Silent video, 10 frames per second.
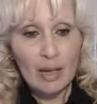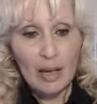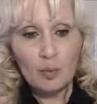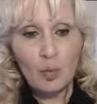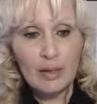
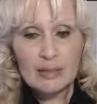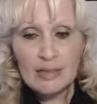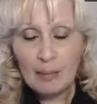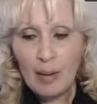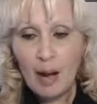And what is
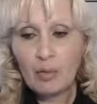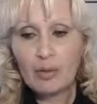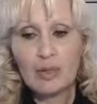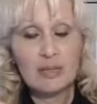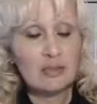that power?
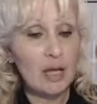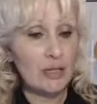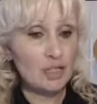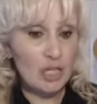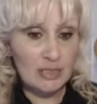It's
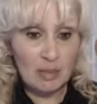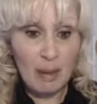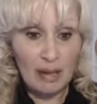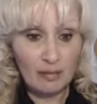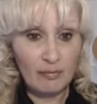not just to
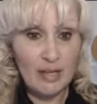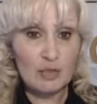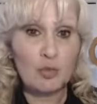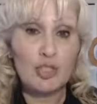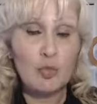
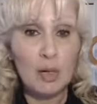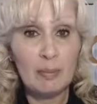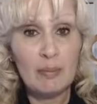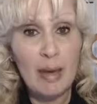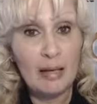manifest what you want to
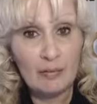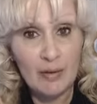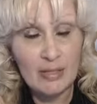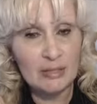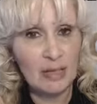be
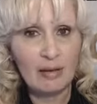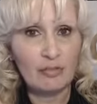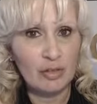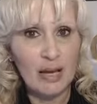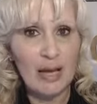manifesting
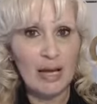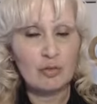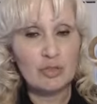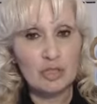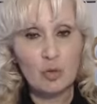every
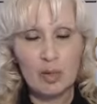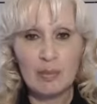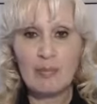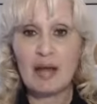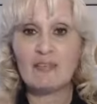day. You want to
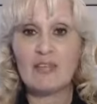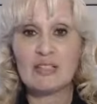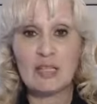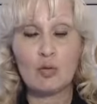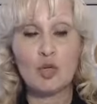be
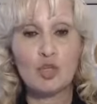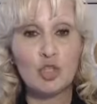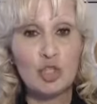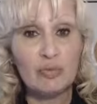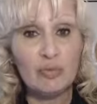manifesting
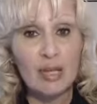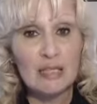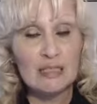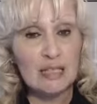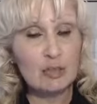good
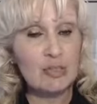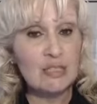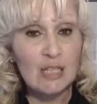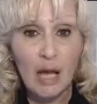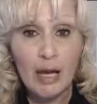things that you
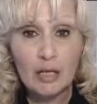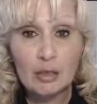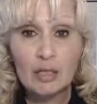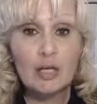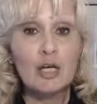desire.